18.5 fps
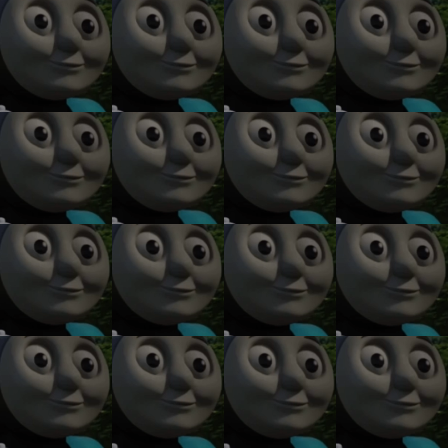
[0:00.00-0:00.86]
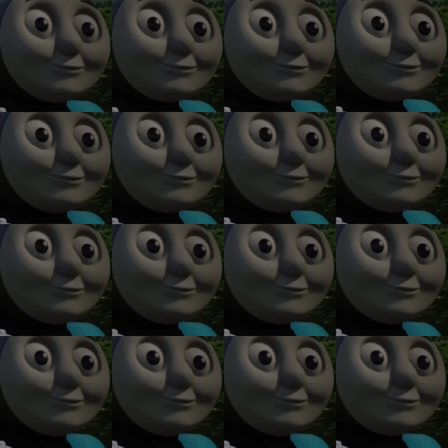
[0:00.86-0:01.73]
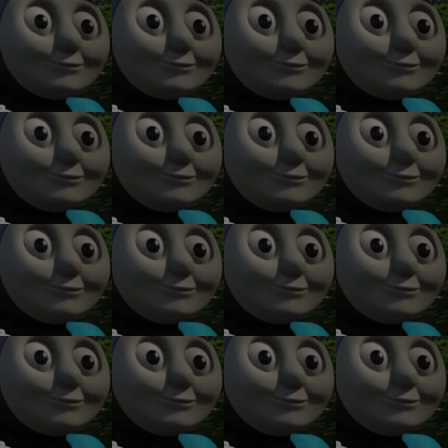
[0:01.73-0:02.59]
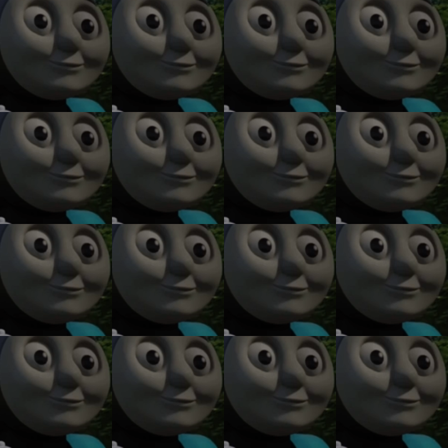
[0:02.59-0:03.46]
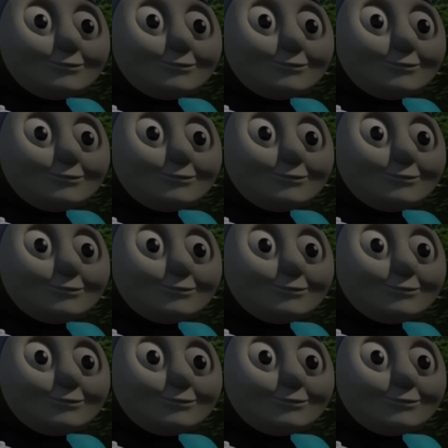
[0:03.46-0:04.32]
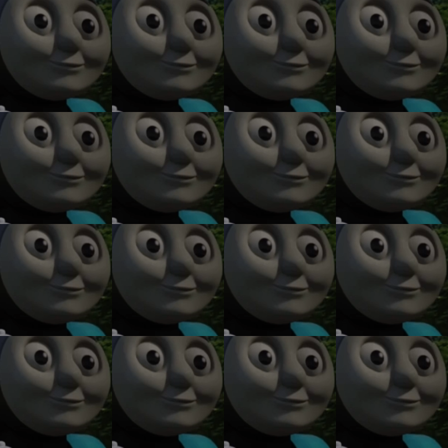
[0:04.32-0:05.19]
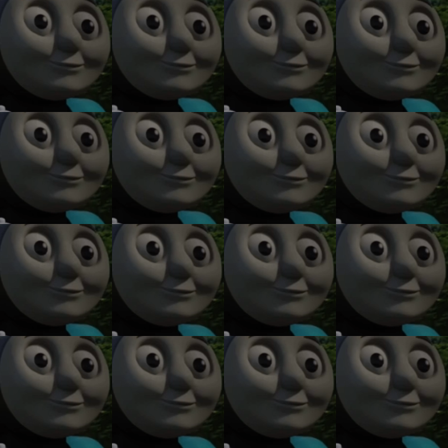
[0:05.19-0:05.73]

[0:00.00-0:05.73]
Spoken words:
[no speech]